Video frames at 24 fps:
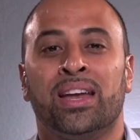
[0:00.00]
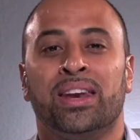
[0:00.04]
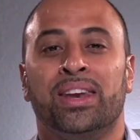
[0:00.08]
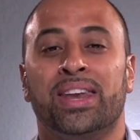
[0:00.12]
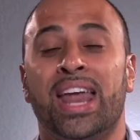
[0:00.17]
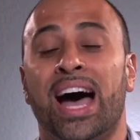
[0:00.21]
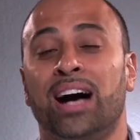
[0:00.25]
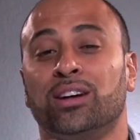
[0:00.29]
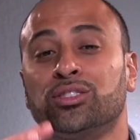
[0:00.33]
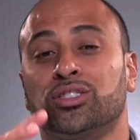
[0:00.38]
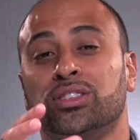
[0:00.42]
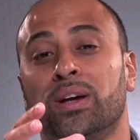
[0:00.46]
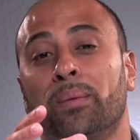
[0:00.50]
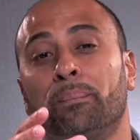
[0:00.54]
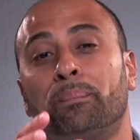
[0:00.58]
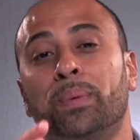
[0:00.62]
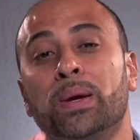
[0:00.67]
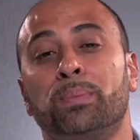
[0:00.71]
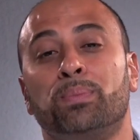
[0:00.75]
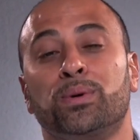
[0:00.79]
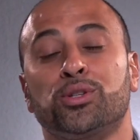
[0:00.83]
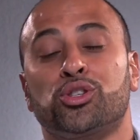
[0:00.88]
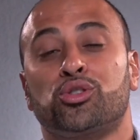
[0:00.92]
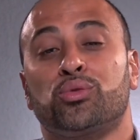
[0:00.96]
Now, some
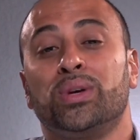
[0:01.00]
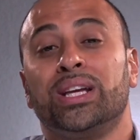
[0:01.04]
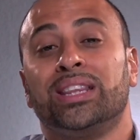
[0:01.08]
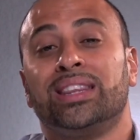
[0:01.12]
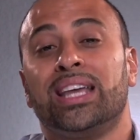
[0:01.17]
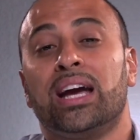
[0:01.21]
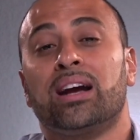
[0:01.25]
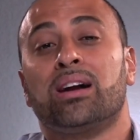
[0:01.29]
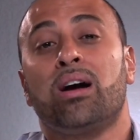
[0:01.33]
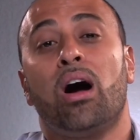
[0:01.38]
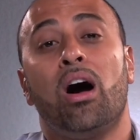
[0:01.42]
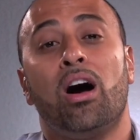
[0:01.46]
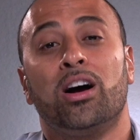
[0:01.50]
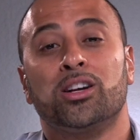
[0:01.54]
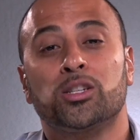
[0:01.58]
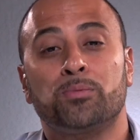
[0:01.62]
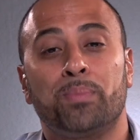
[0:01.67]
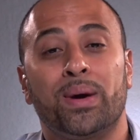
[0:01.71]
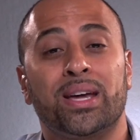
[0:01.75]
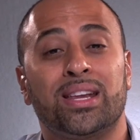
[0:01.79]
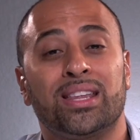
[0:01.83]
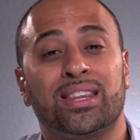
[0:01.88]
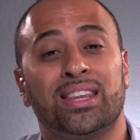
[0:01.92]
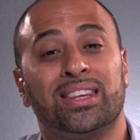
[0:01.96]
people treat their cars
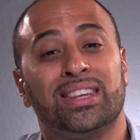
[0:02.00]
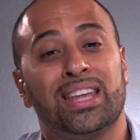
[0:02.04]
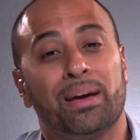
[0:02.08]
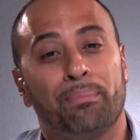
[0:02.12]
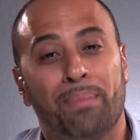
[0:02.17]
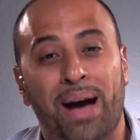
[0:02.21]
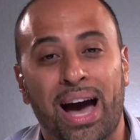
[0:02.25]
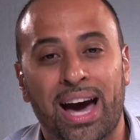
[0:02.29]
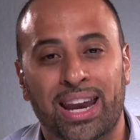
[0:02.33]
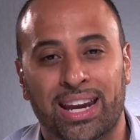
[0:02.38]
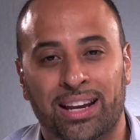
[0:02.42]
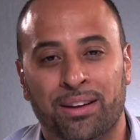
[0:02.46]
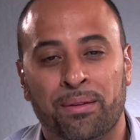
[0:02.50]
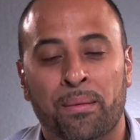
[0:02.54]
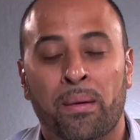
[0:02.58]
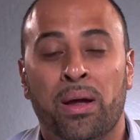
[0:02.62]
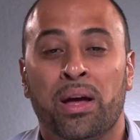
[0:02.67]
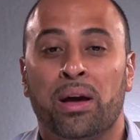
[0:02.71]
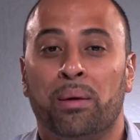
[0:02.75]
better than their body.